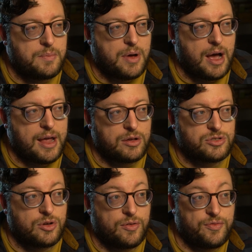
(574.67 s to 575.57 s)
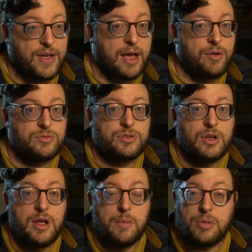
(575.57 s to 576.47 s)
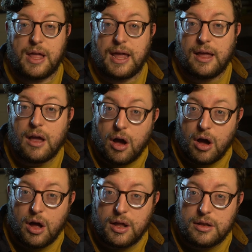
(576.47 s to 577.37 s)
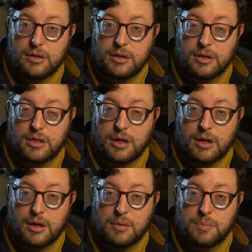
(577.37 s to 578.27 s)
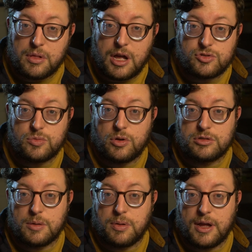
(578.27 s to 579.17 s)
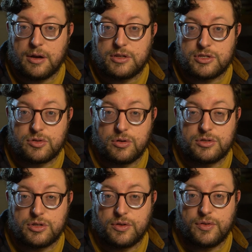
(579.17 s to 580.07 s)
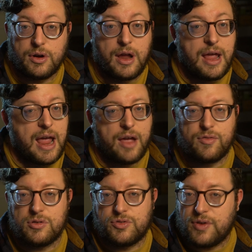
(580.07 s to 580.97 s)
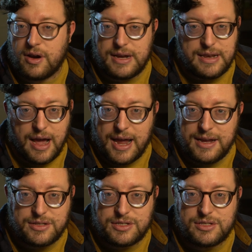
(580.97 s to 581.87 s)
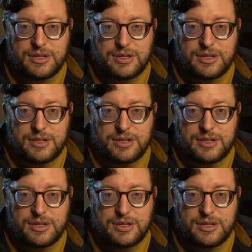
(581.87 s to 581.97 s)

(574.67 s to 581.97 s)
I also have found, playing on the Balatro Multiplayer Discord server, everyone's very nice.